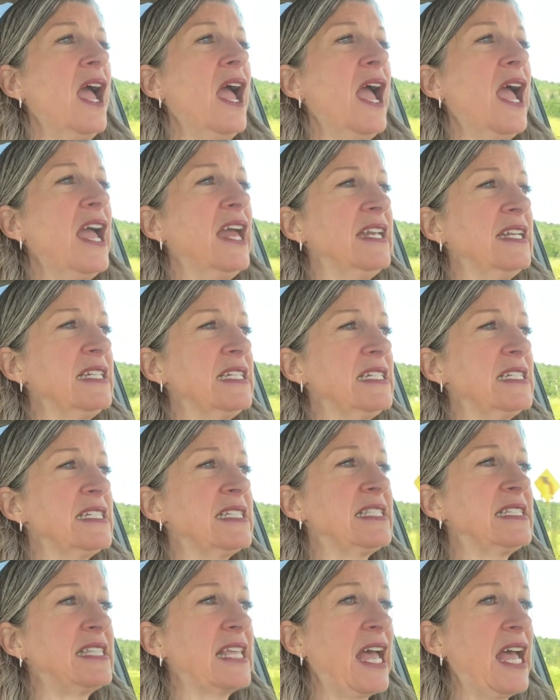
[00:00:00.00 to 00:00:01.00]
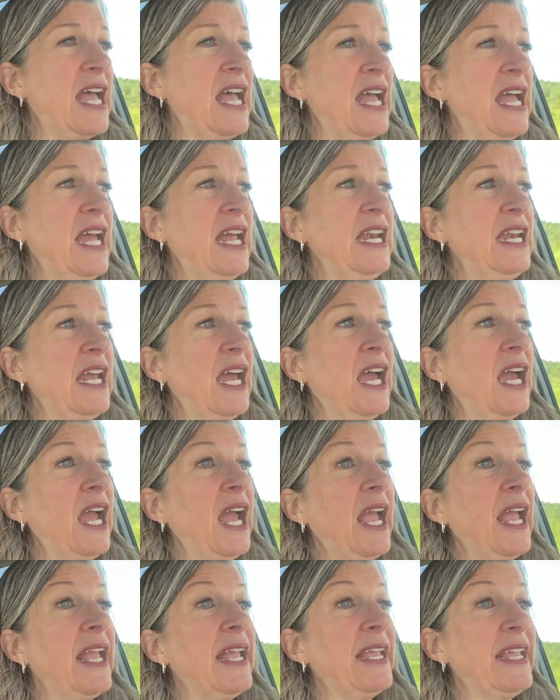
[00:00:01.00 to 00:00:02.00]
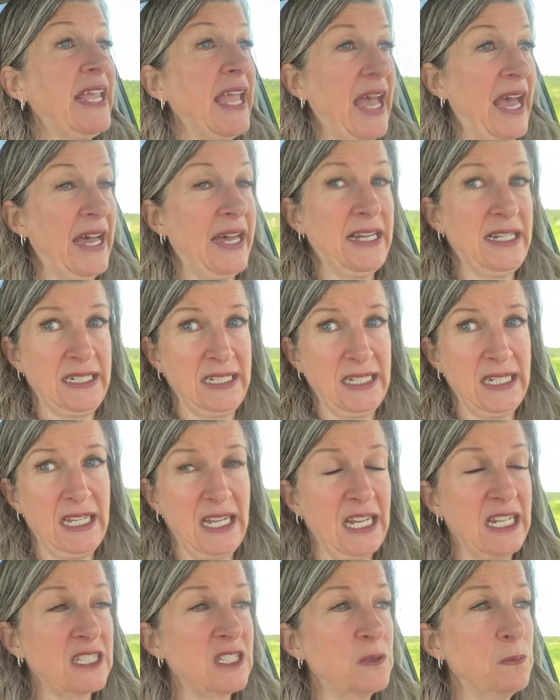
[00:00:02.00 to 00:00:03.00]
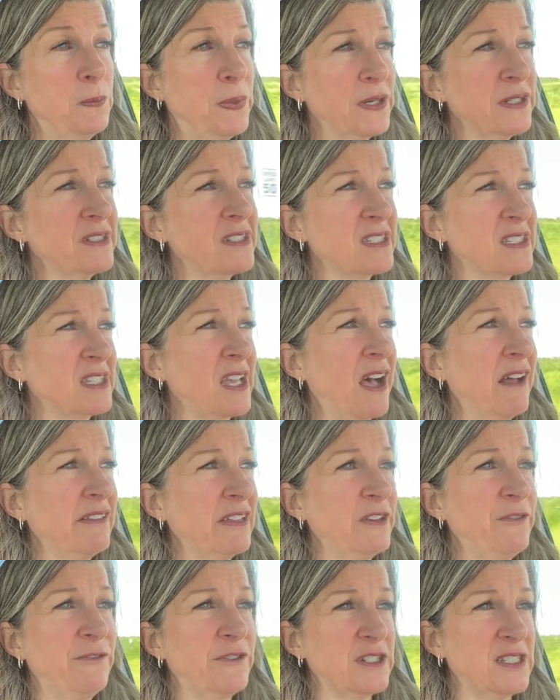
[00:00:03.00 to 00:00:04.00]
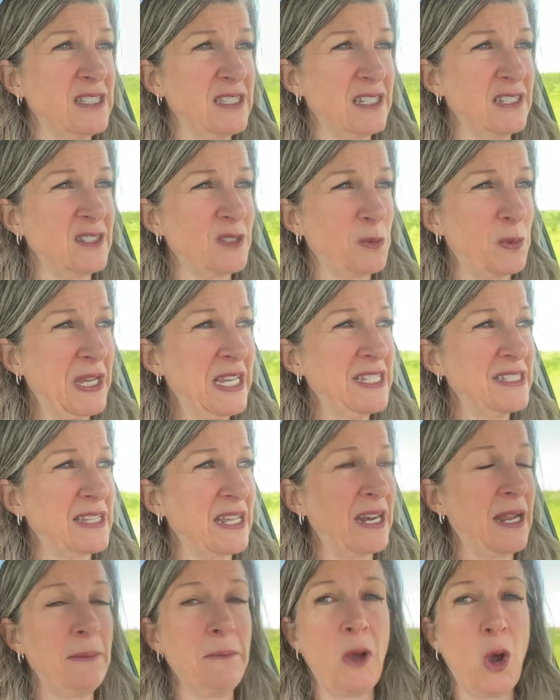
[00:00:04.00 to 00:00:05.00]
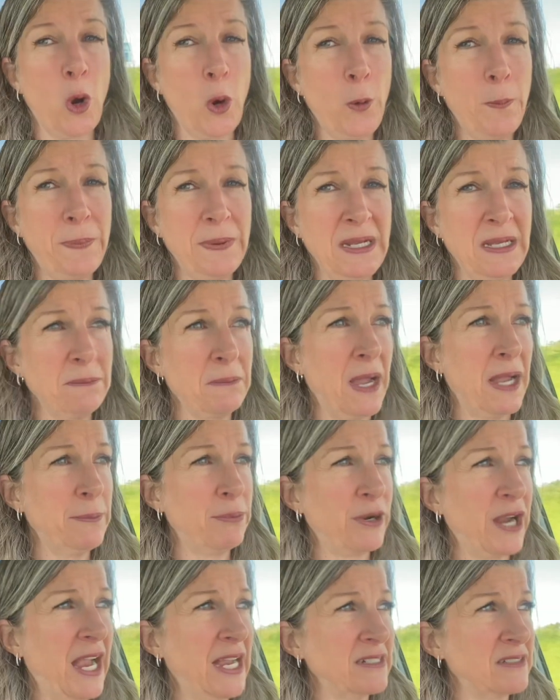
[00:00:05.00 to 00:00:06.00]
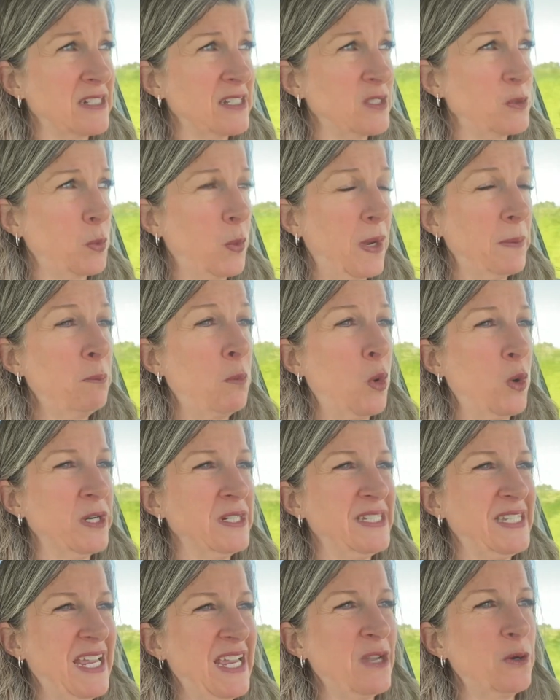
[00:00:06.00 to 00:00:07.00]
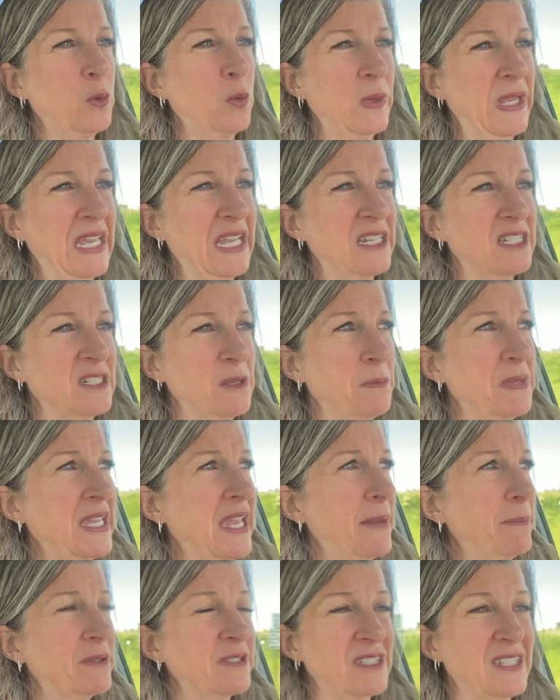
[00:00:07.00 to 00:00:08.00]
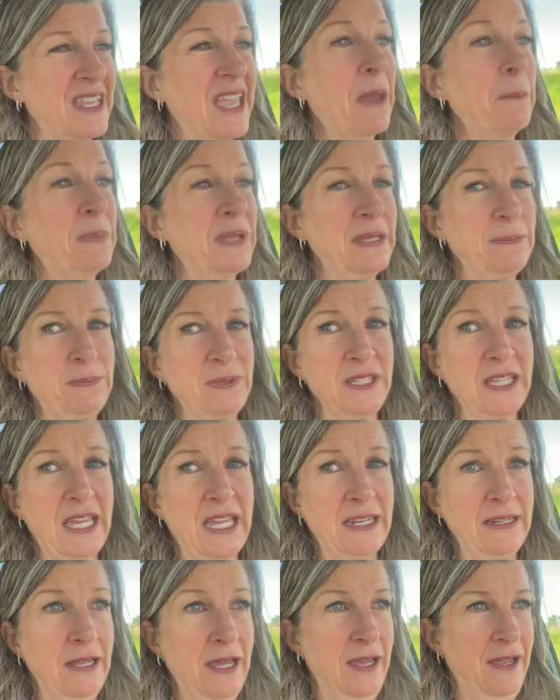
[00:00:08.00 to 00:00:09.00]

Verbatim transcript: And he said, yeah, it's booked solid for six weeks, and I'm opening my practice one more day a week to be able to get people in.